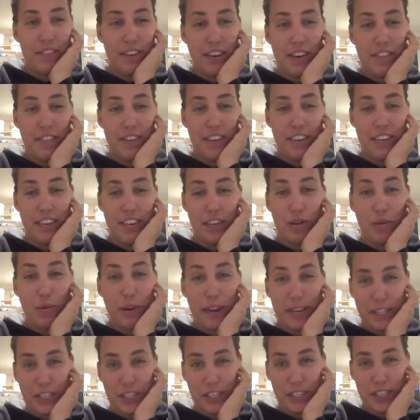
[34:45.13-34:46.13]
you have any
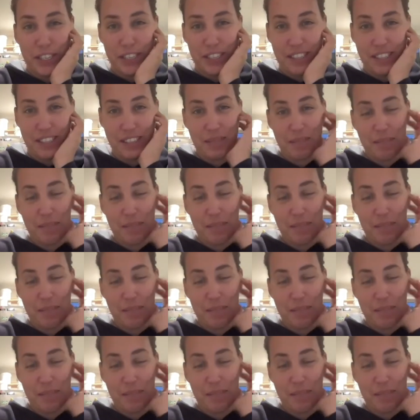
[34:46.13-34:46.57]
questions,